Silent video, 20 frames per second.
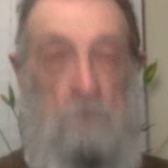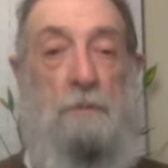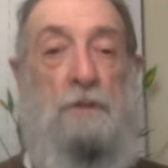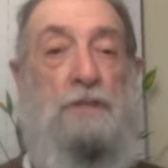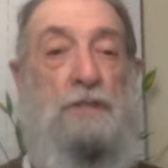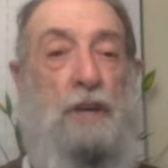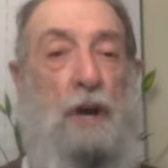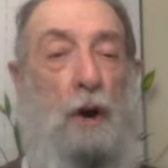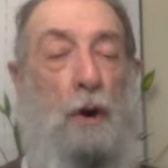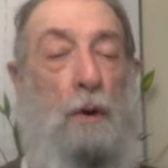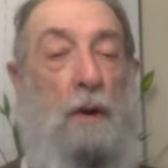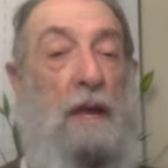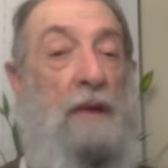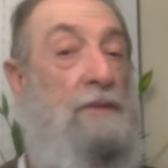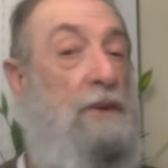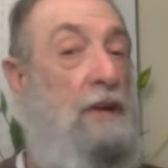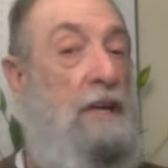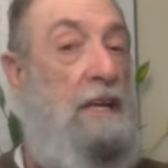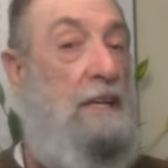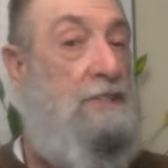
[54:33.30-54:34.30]
So
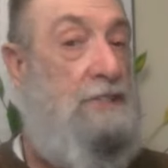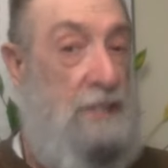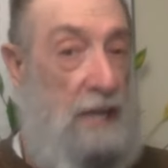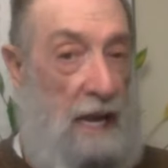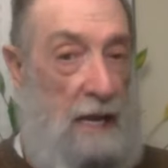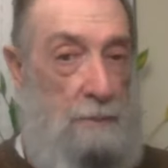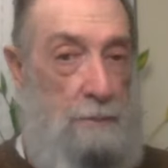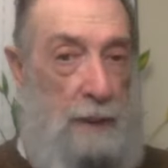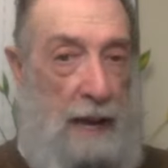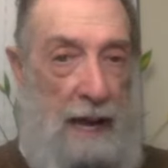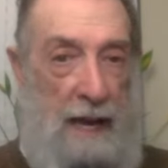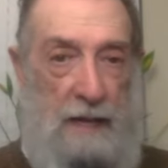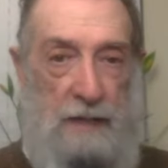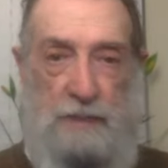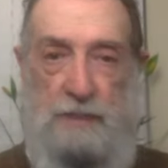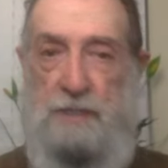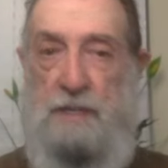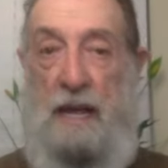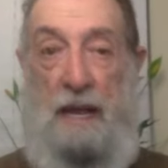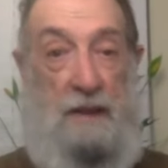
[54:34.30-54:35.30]
if you can get
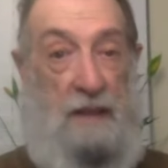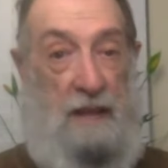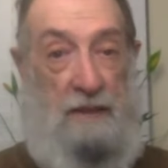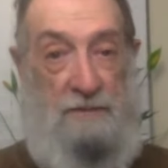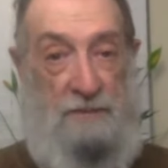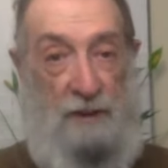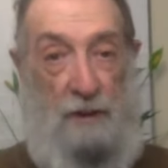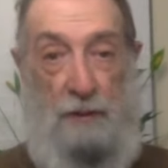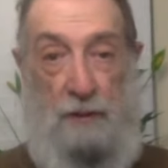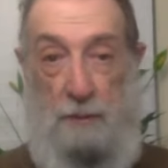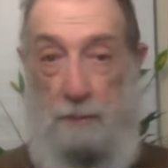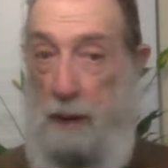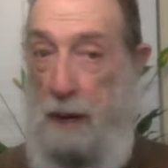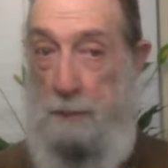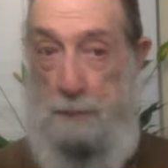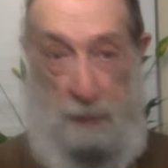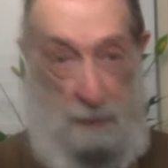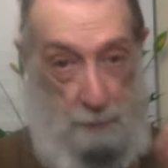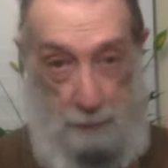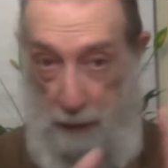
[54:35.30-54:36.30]
sandbags and then fill them
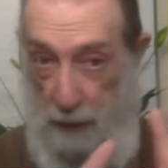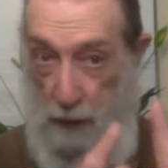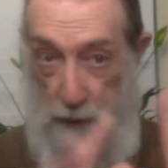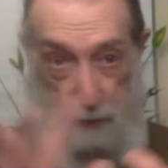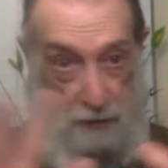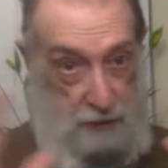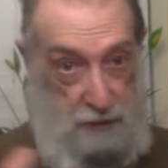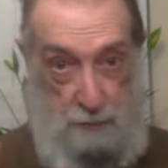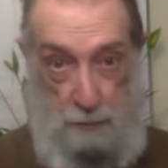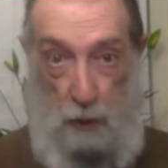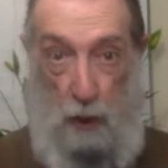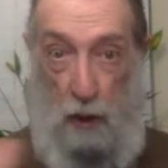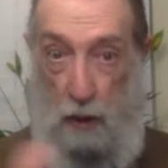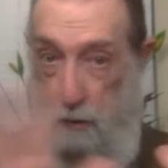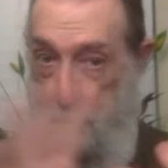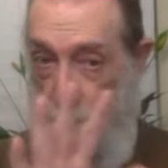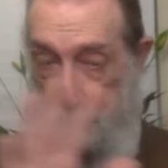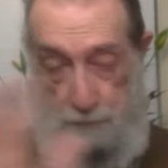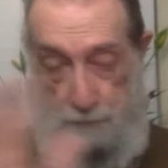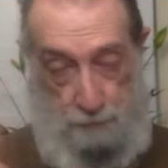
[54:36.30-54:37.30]
up and build a
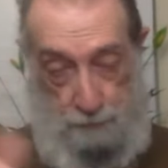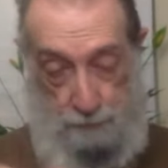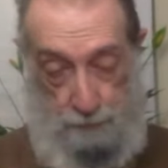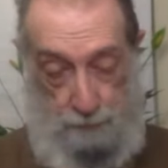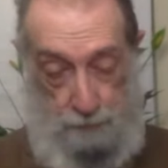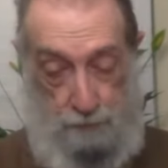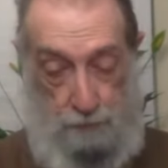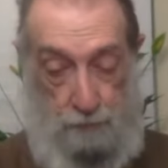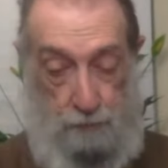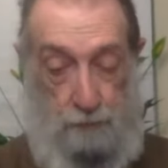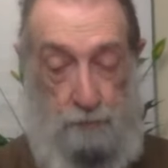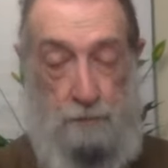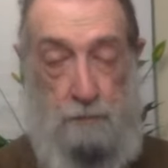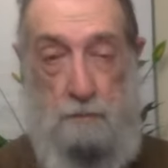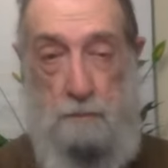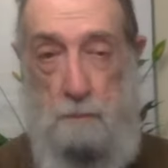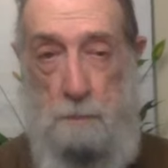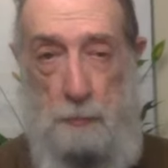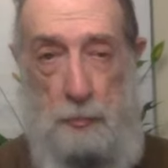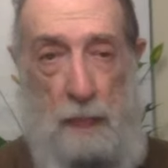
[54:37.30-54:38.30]
small,
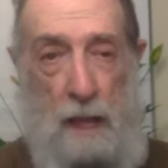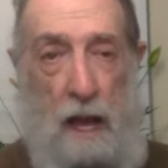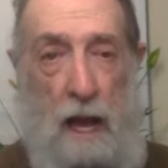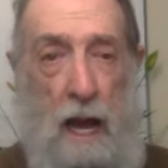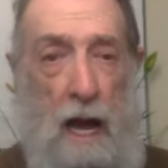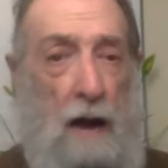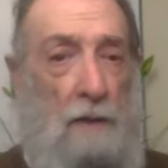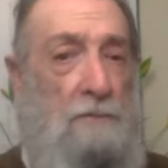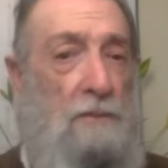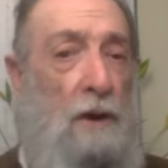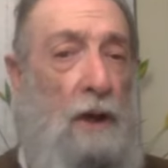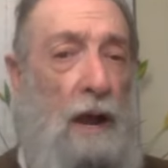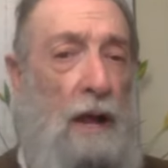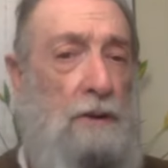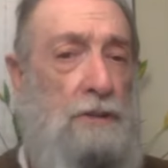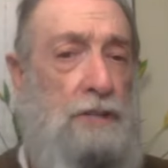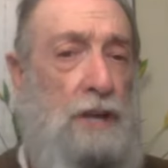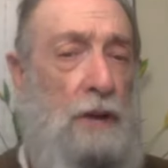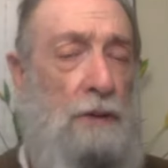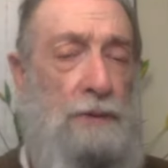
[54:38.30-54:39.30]
uh,
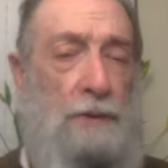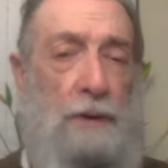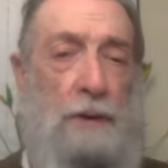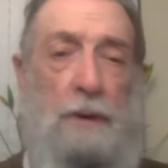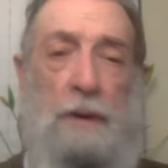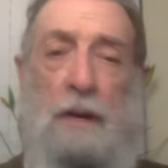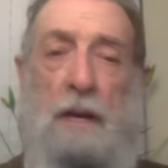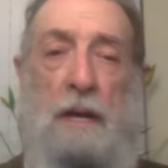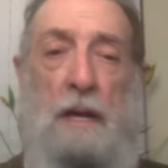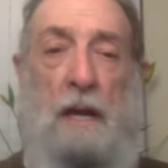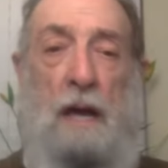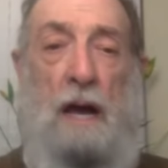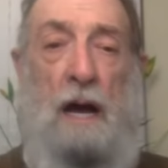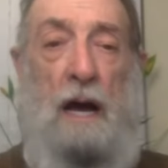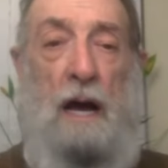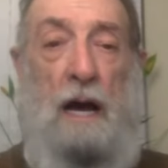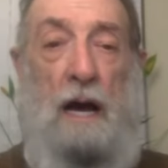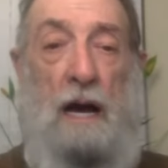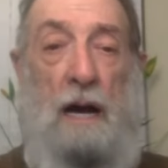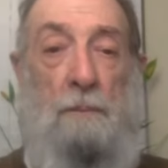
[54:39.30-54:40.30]
fallout shelter,
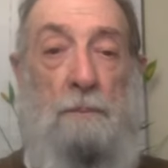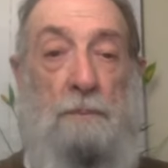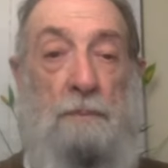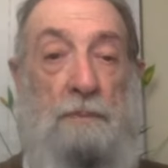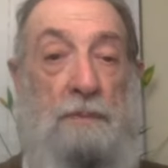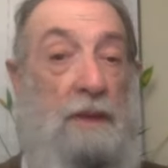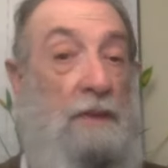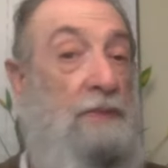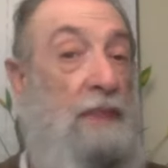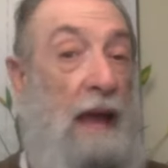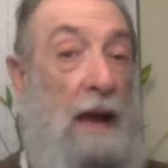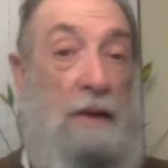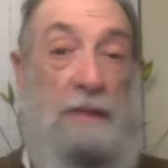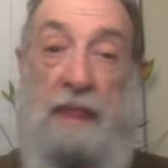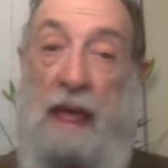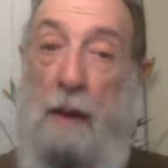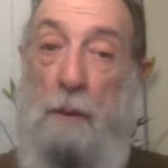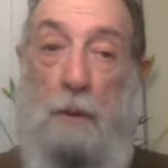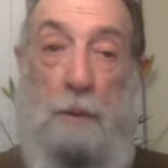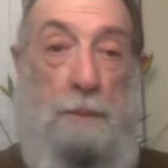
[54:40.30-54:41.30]
um, then
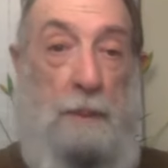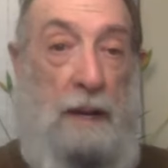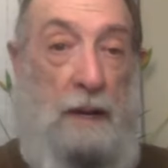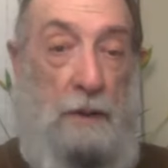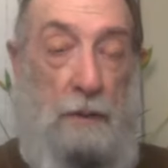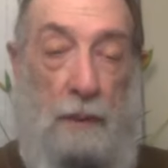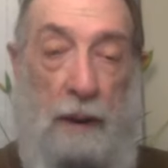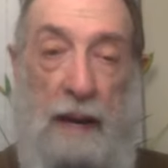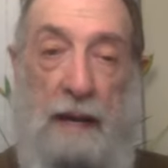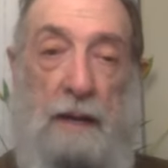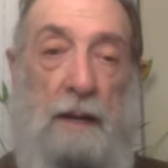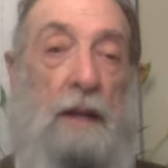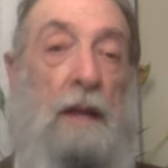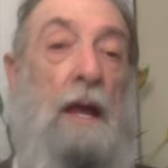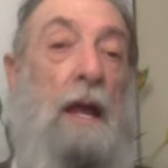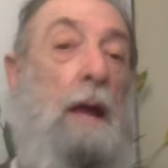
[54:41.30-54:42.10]
that, that would be great.